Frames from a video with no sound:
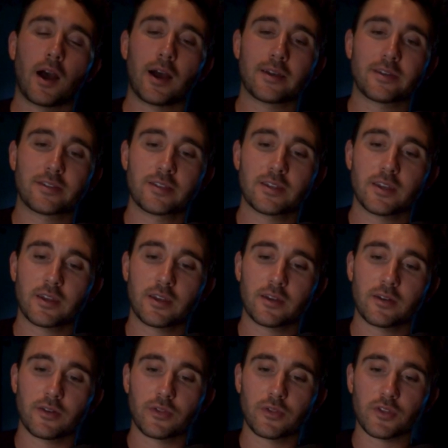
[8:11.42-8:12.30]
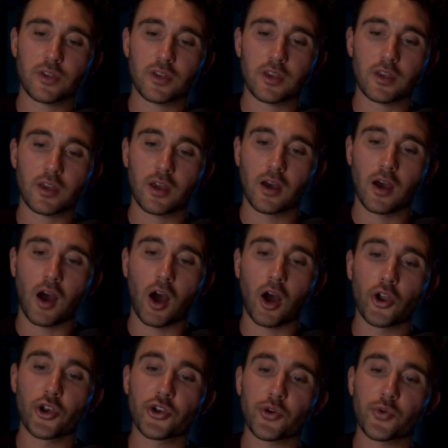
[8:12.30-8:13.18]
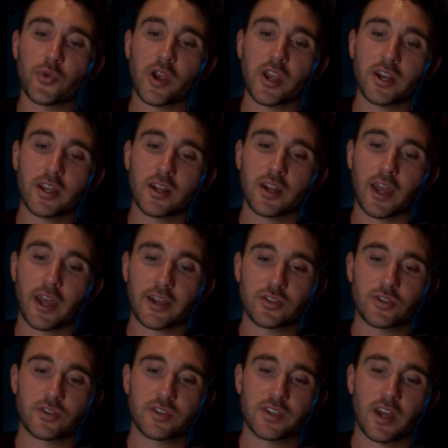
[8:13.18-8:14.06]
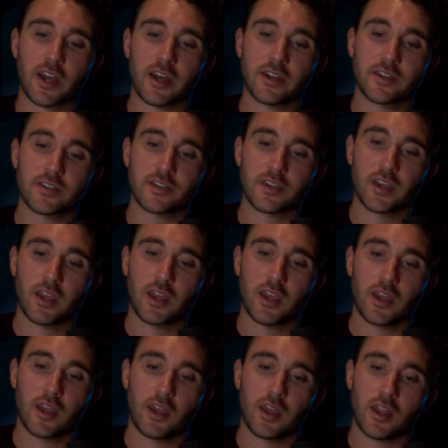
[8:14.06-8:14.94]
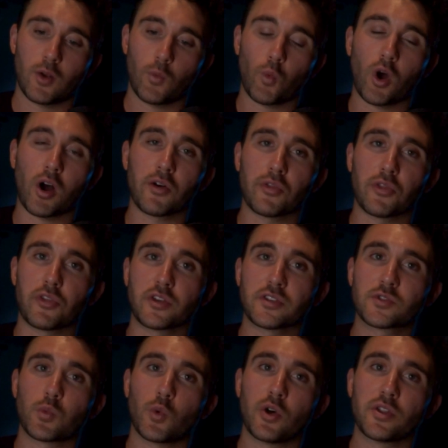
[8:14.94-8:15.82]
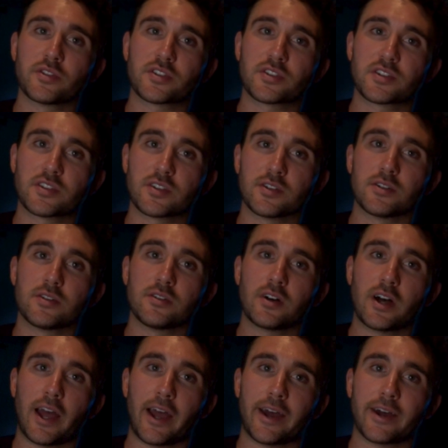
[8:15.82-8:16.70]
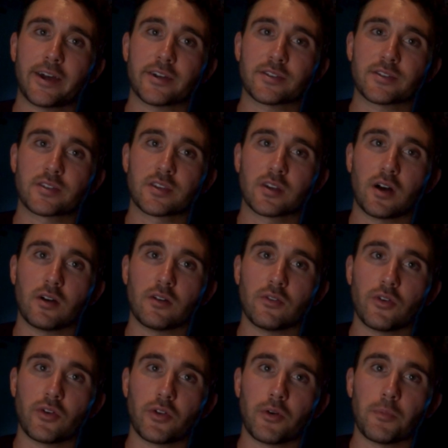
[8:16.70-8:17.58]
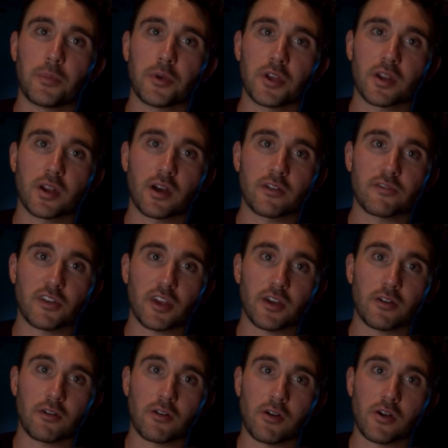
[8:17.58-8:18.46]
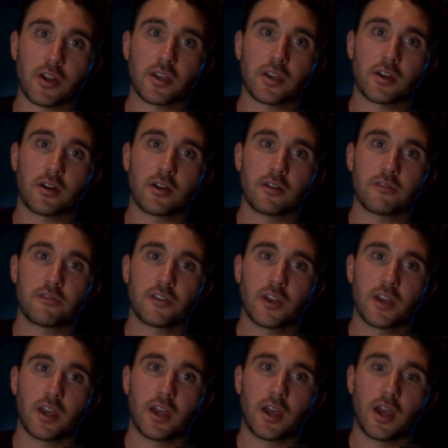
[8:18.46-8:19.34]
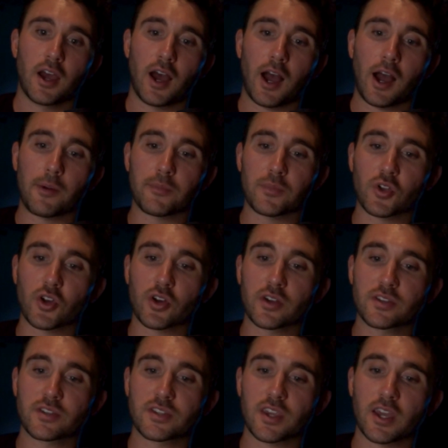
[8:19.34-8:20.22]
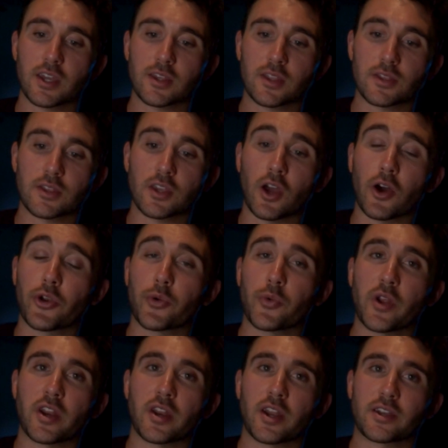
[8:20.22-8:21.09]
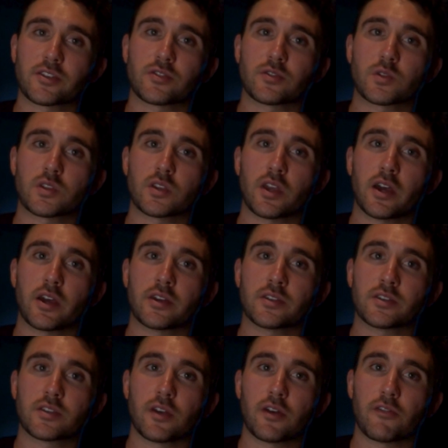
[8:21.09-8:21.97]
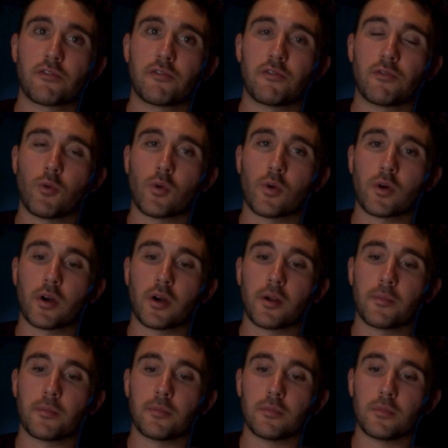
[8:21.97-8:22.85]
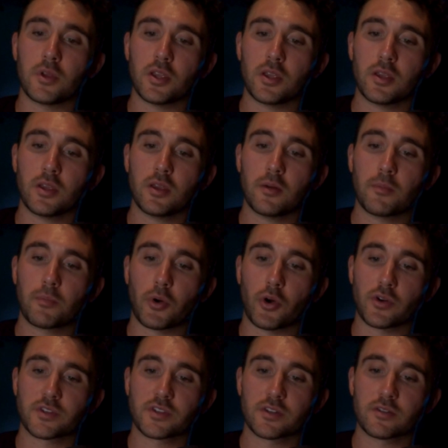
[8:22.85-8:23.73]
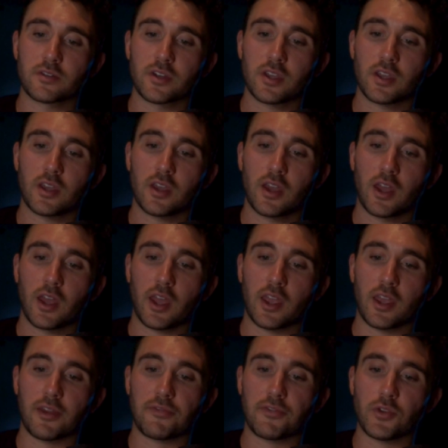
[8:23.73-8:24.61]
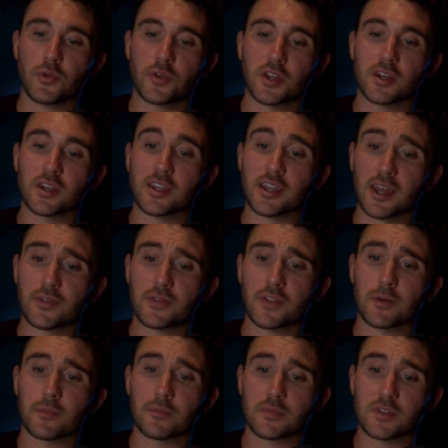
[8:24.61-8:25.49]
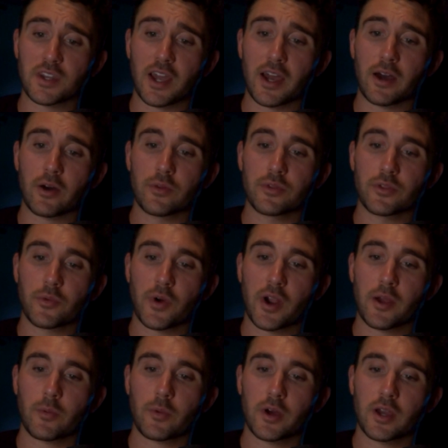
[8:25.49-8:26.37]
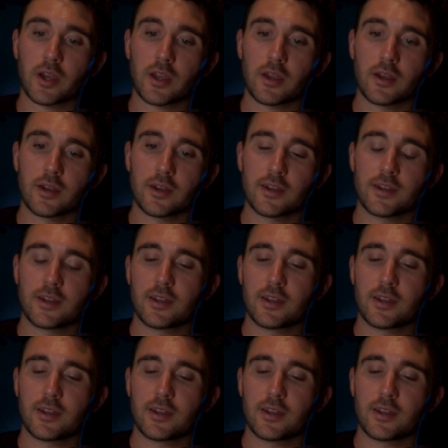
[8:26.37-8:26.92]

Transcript: I think the underrated exercise, while this one still has a little bit of a learning curve, I'm going to say that the underrated exercise for me personally, if you can get them down the right way,